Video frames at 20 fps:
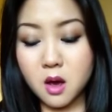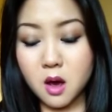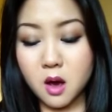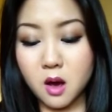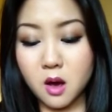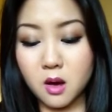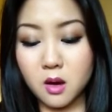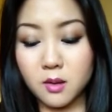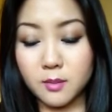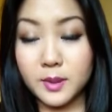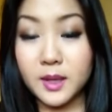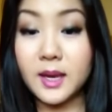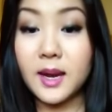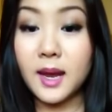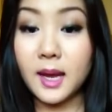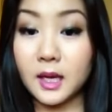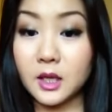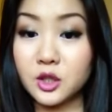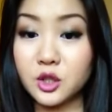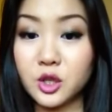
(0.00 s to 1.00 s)
in
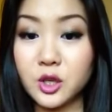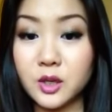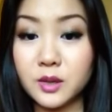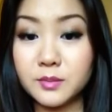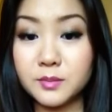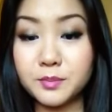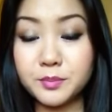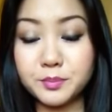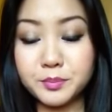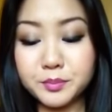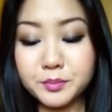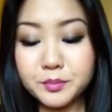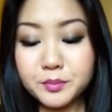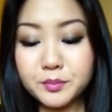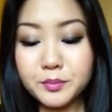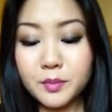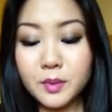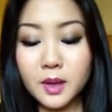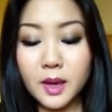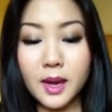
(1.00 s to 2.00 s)
Asia.
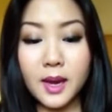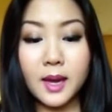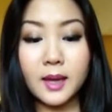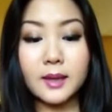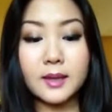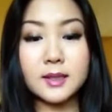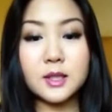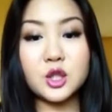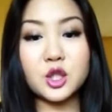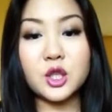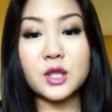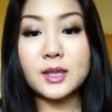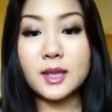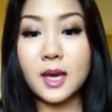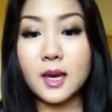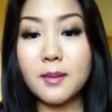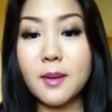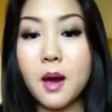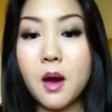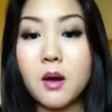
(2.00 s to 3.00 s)
And this just
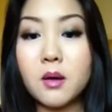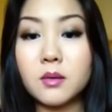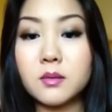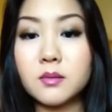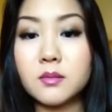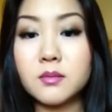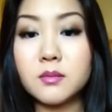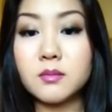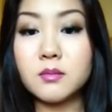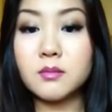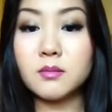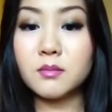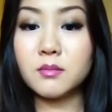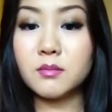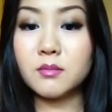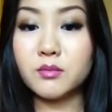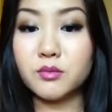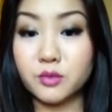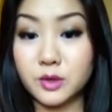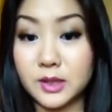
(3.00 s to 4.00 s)
came out
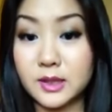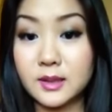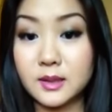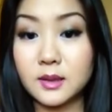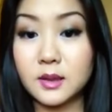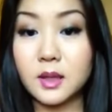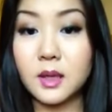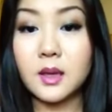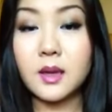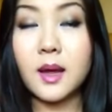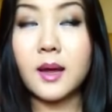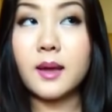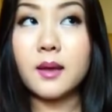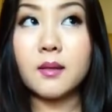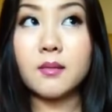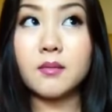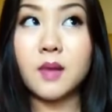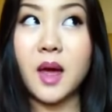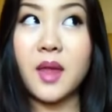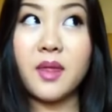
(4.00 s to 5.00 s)
recently,
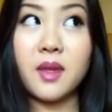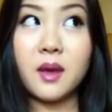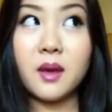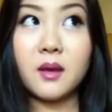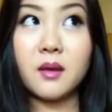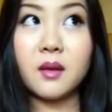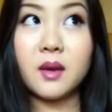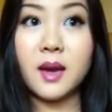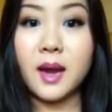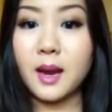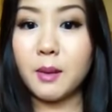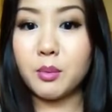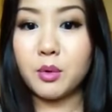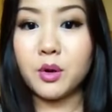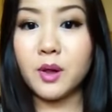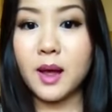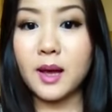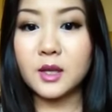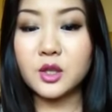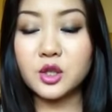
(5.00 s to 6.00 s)
like I think in
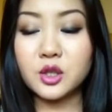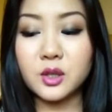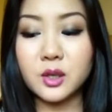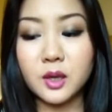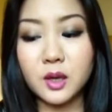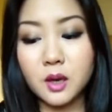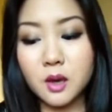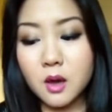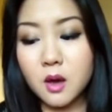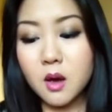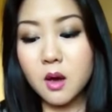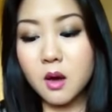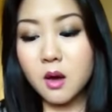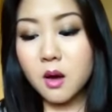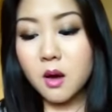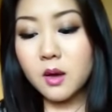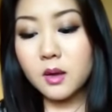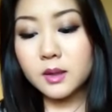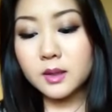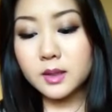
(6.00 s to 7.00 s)
April actually.
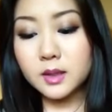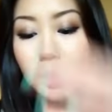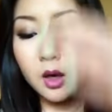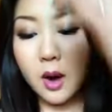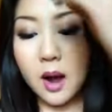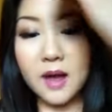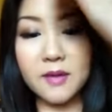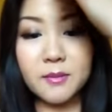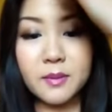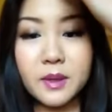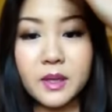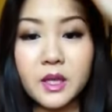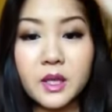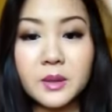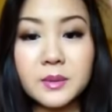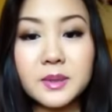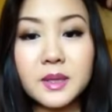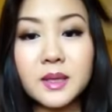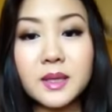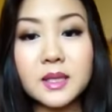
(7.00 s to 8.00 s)
So I've been
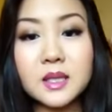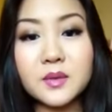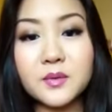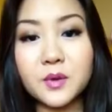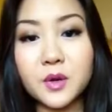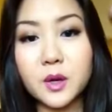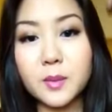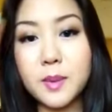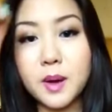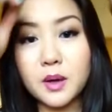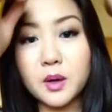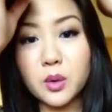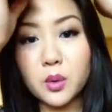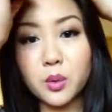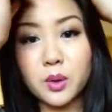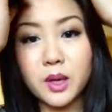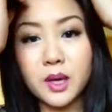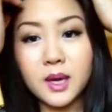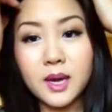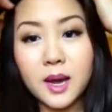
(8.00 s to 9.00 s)
using this for about a
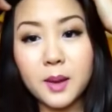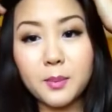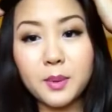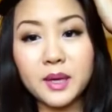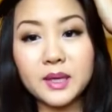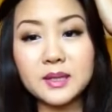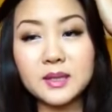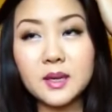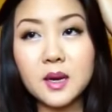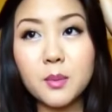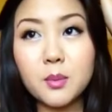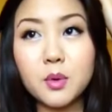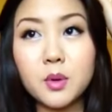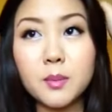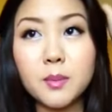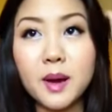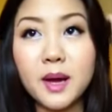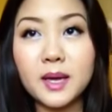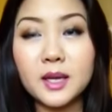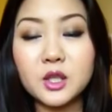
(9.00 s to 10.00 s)
week. I picked it up
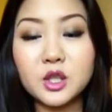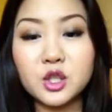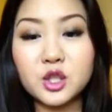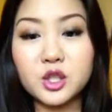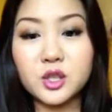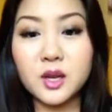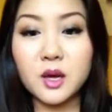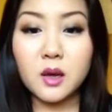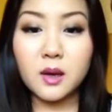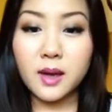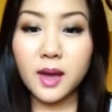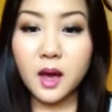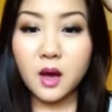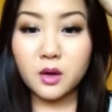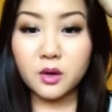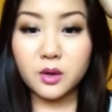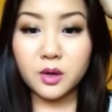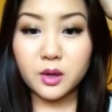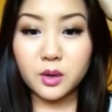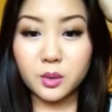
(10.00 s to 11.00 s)
at my Chanel
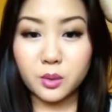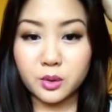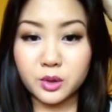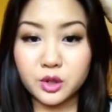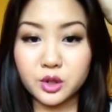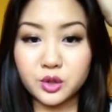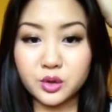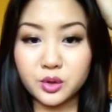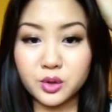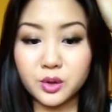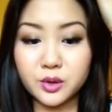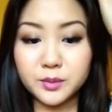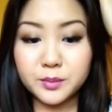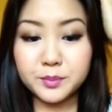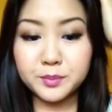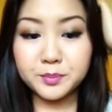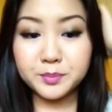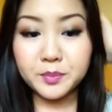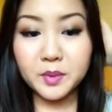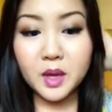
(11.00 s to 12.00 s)
counter at
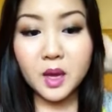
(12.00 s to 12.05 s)
Nordstrom,